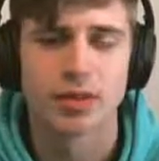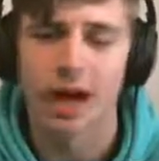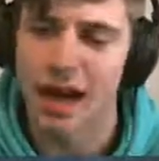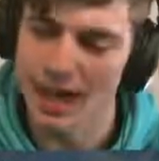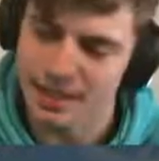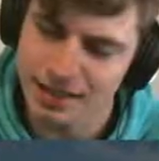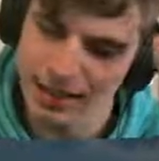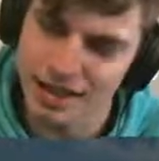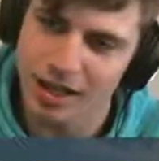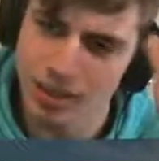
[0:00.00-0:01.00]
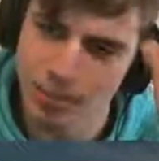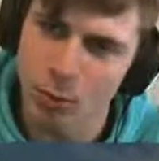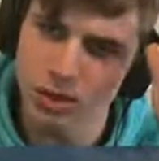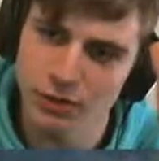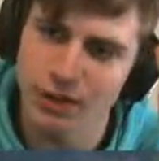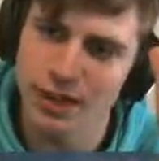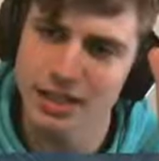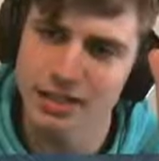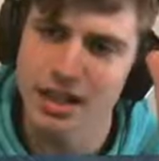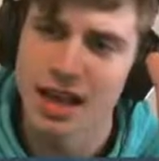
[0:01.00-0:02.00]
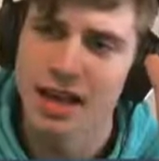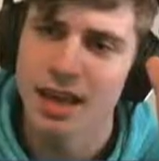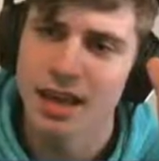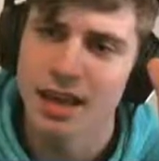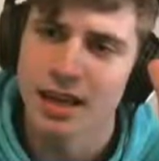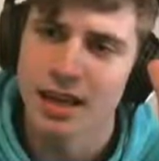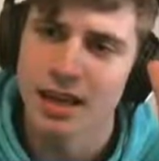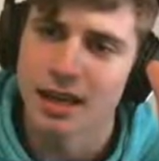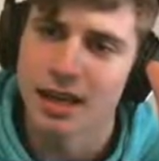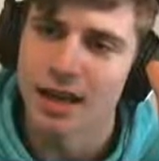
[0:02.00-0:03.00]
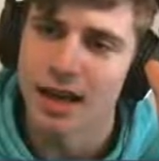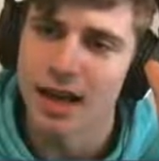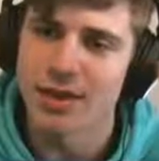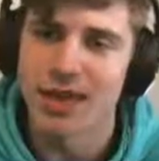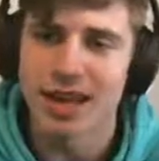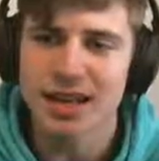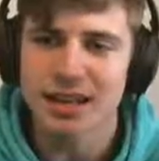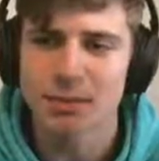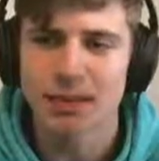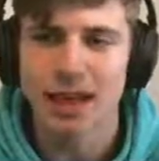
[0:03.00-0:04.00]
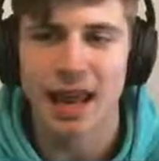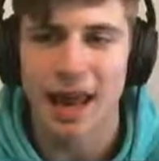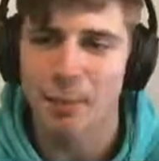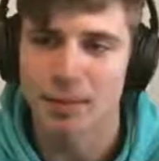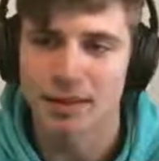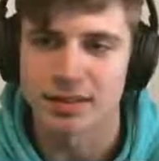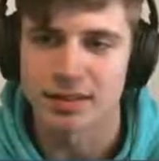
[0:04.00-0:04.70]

I say there are more defeats. And then something happens.